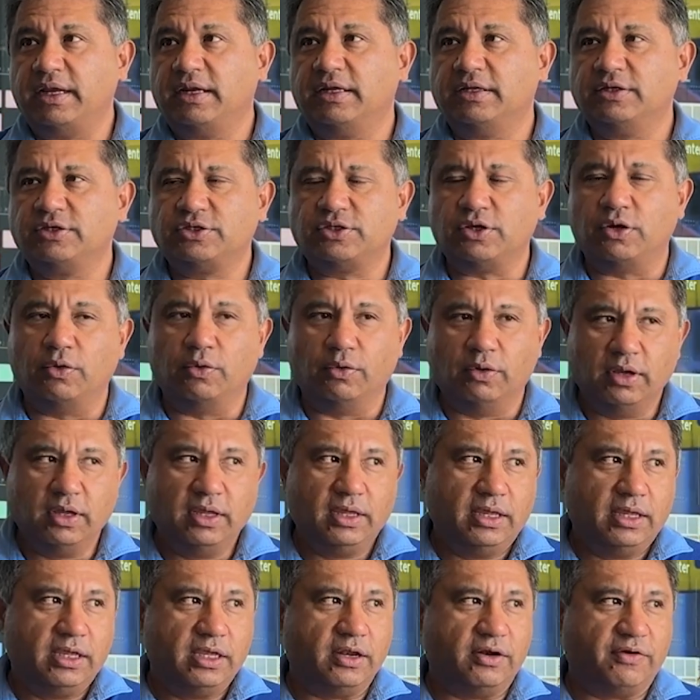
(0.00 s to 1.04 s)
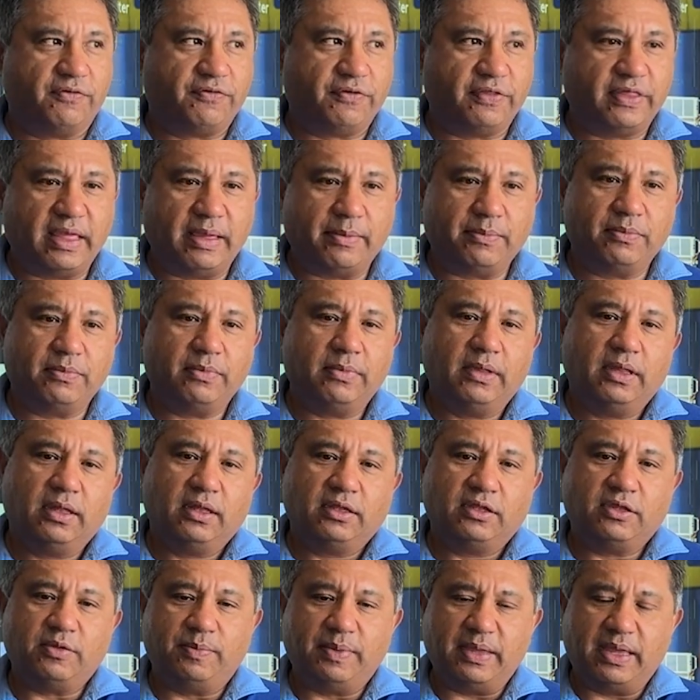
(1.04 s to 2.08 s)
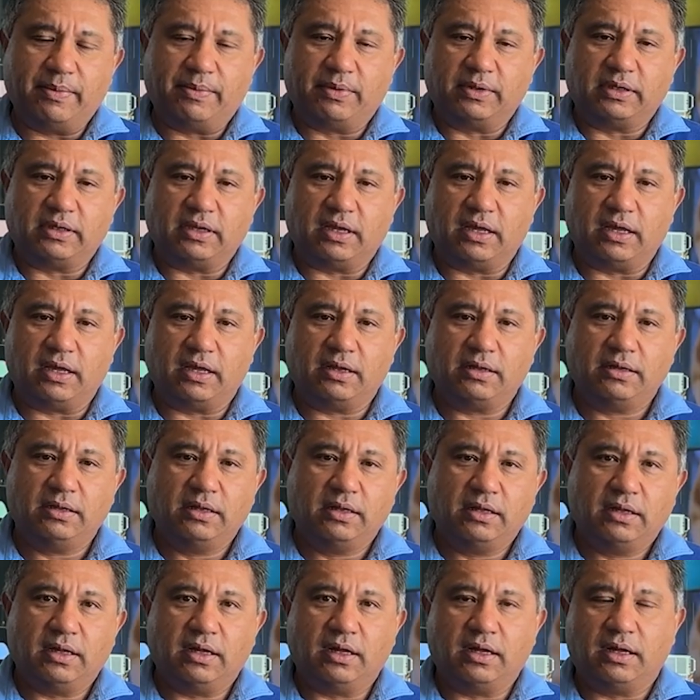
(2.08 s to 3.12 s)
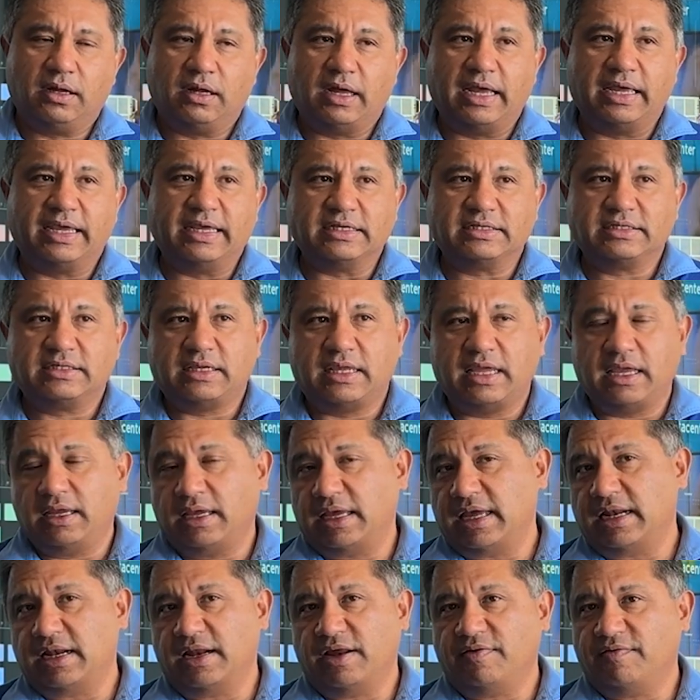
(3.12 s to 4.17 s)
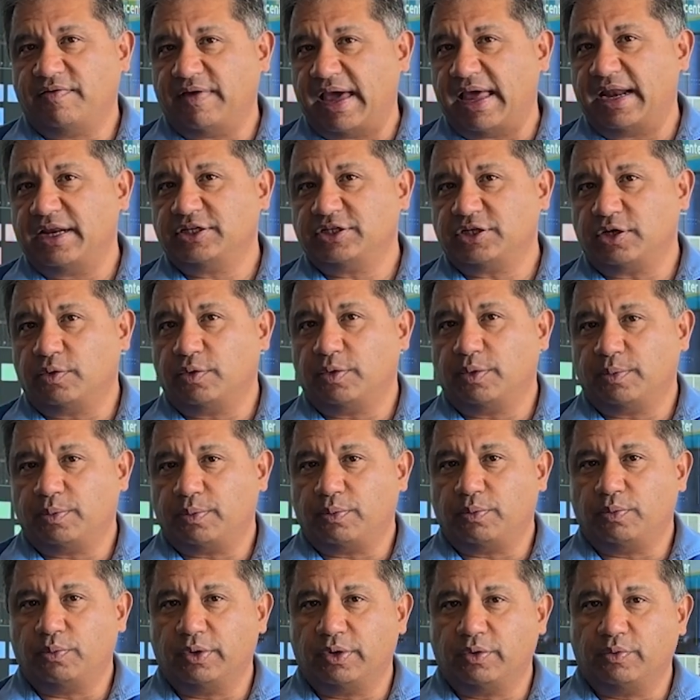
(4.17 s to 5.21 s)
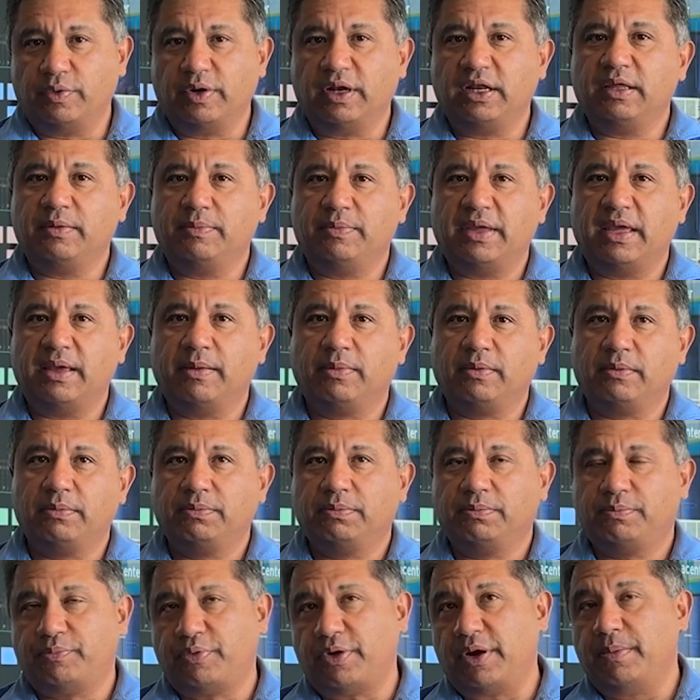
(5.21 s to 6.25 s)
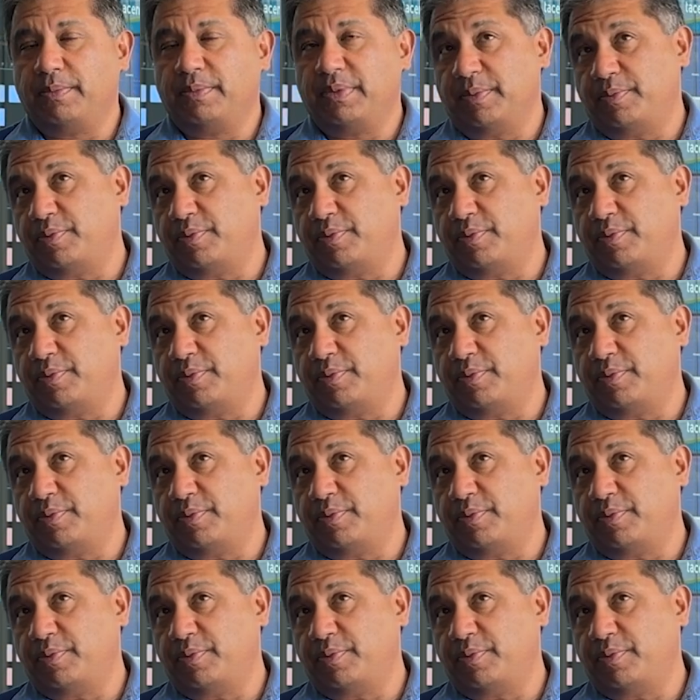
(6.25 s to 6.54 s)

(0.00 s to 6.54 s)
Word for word: right and right, so, right. you know, for them to be able to, uh, I guess, to get an advantage, it would, would really be able to pre- be